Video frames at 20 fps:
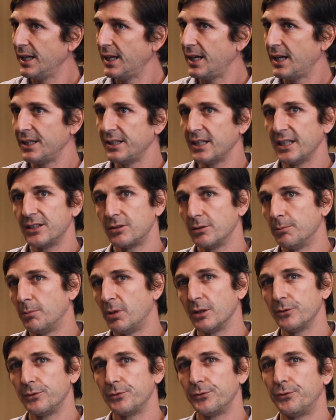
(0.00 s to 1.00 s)
and at
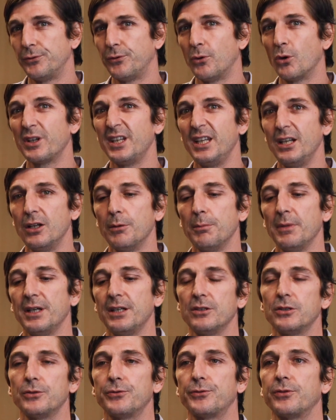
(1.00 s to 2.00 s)
about 4
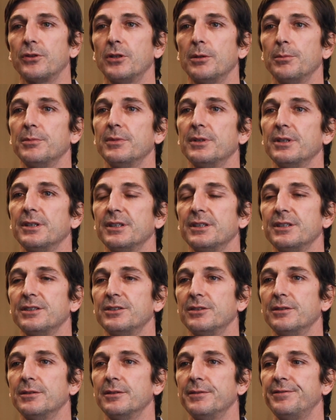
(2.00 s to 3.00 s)
kilometers from
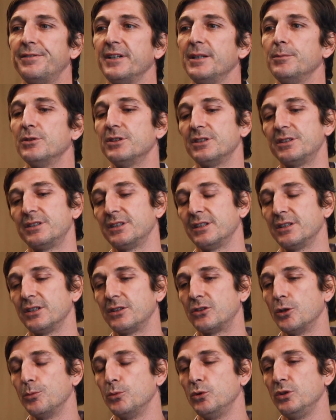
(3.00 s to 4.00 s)
the famous
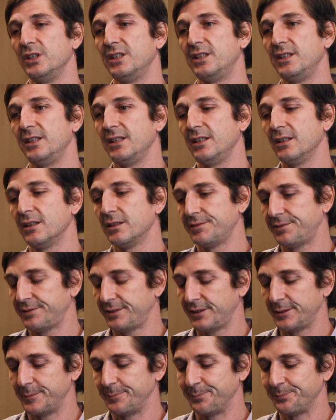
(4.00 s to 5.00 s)
community of
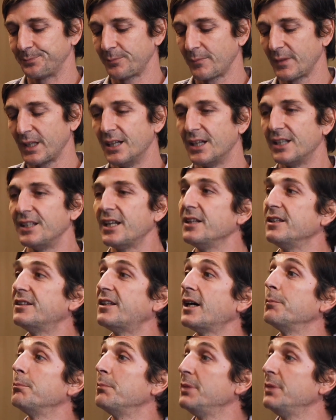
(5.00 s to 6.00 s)
Nine Palm